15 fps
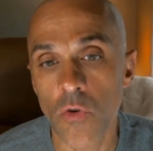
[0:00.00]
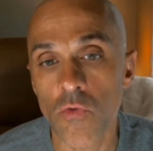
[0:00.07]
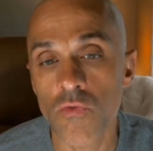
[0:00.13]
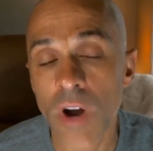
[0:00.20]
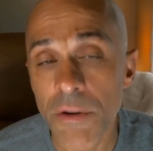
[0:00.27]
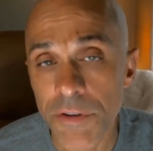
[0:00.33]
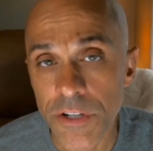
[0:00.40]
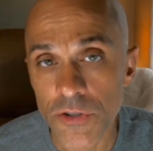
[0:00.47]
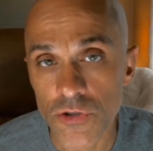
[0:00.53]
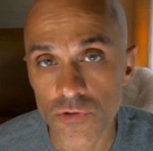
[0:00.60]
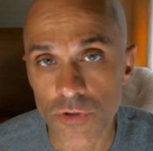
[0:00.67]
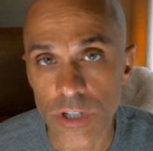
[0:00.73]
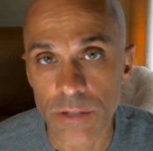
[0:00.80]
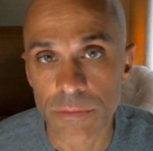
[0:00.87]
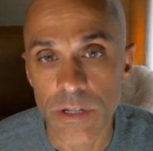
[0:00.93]
revenue
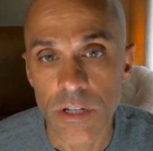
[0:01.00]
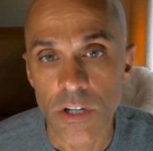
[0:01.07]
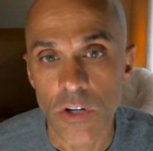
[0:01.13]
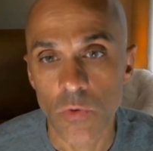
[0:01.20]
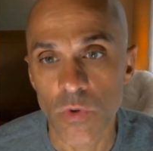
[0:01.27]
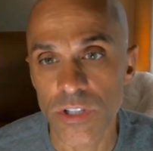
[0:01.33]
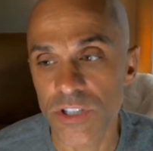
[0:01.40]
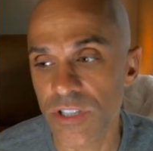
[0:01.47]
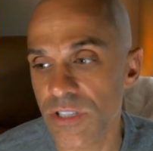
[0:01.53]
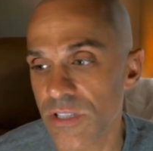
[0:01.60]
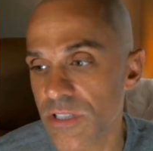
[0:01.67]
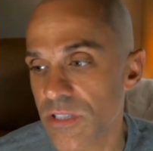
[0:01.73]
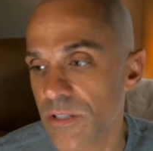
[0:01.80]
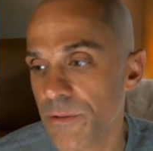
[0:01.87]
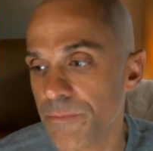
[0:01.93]
stream, which
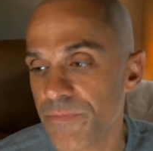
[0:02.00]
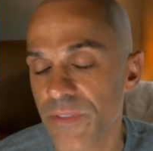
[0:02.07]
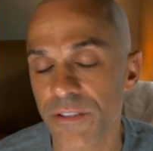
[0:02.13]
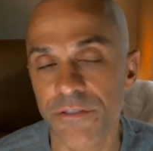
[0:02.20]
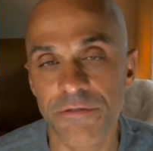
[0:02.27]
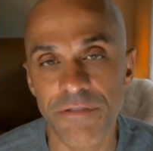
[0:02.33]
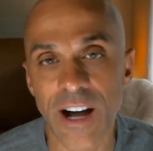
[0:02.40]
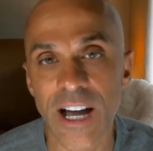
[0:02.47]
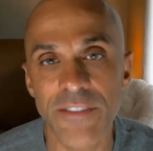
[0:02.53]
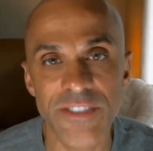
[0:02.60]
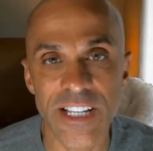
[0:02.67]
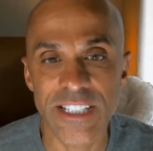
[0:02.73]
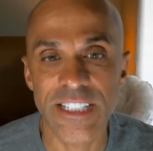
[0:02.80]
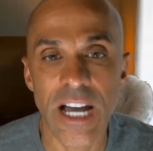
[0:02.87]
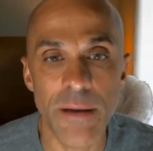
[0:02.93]
is
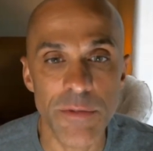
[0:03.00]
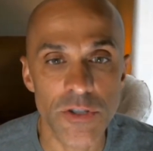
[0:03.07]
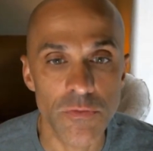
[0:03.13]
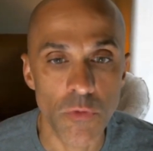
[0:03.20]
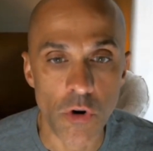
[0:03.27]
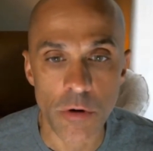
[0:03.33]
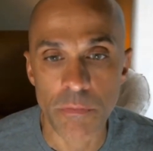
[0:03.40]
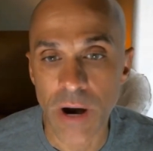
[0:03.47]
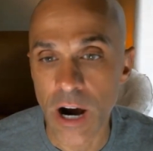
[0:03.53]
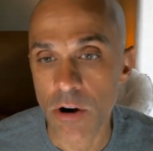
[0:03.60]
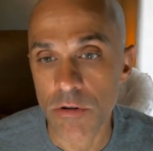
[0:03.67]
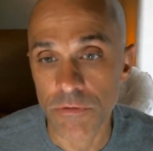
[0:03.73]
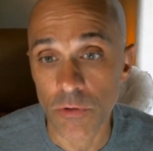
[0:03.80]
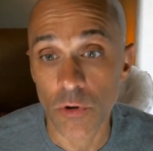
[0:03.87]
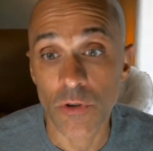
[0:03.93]
5-10 times more
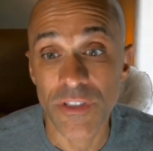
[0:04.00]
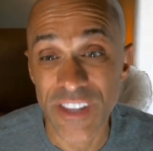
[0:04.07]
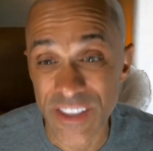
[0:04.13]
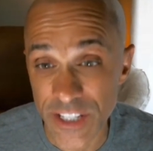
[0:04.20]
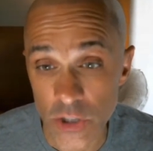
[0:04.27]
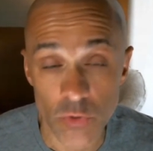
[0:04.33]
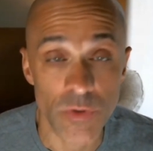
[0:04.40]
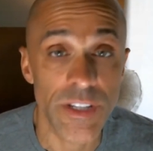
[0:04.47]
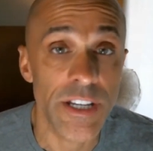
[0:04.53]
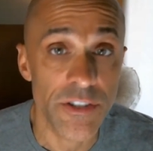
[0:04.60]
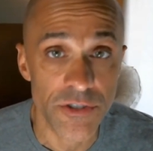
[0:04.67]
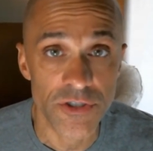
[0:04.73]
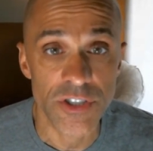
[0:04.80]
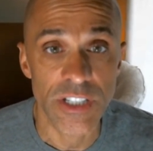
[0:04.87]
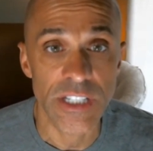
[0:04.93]
powerful than this one that
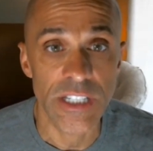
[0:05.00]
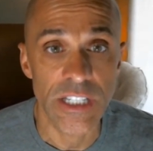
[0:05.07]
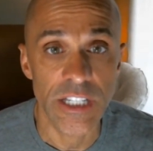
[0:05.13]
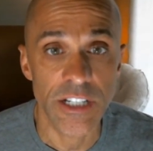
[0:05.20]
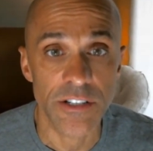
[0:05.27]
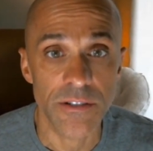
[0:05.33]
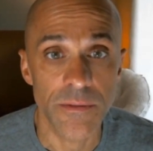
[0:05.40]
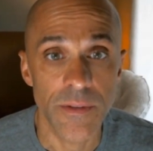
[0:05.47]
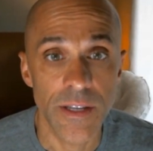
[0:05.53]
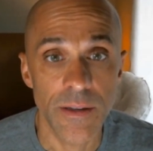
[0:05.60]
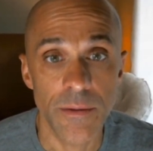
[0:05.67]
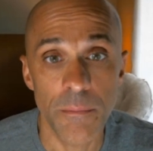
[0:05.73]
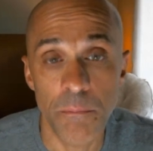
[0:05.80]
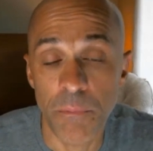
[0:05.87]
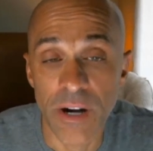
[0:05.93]
you're seeing here.
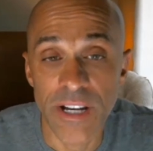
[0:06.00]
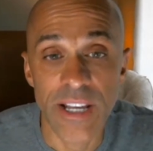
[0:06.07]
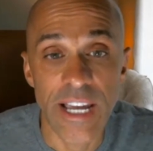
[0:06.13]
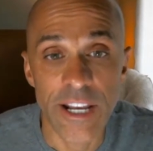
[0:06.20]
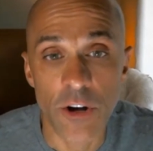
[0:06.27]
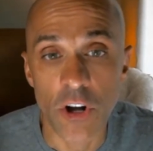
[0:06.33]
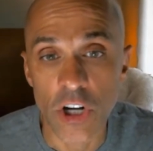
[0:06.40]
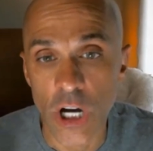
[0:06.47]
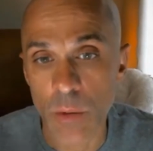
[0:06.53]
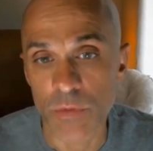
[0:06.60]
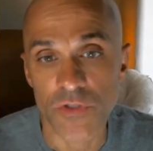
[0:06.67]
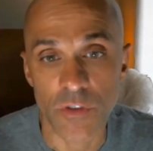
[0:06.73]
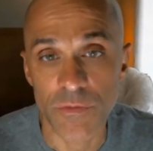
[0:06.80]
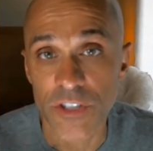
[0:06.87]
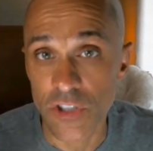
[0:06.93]
But it all
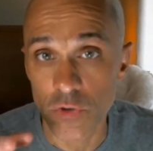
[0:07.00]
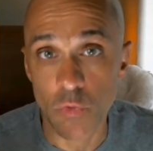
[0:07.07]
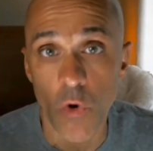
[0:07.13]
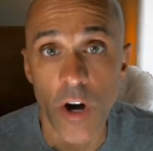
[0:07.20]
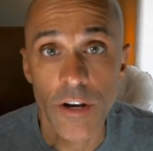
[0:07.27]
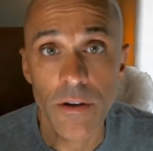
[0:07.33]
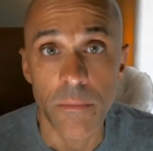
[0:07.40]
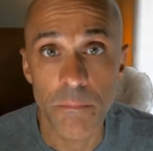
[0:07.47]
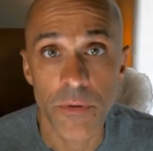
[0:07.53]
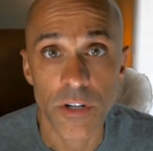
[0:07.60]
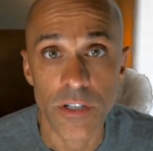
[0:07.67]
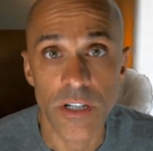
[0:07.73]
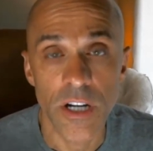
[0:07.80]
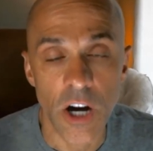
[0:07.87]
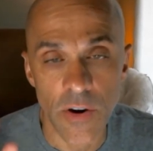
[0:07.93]
comes from this one
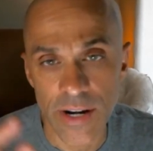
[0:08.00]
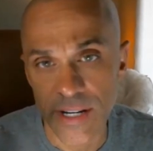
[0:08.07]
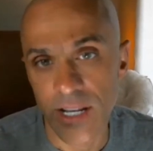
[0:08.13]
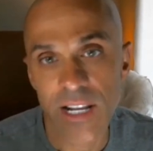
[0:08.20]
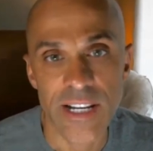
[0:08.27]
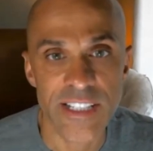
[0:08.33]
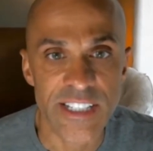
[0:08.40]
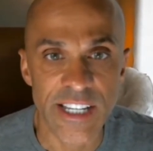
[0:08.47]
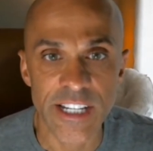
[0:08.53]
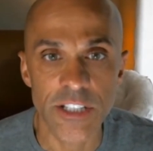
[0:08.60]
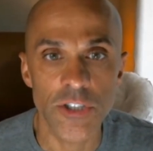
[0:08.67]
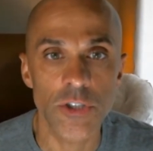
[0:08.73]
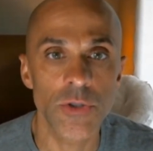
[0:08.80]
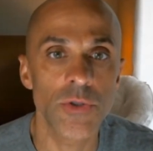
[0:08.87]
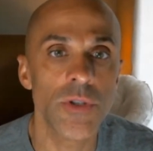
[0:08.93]
book. All right, let's get
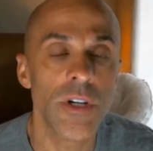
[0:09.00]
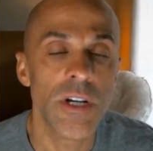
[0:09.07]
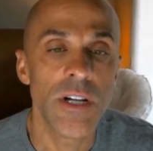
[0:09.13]
into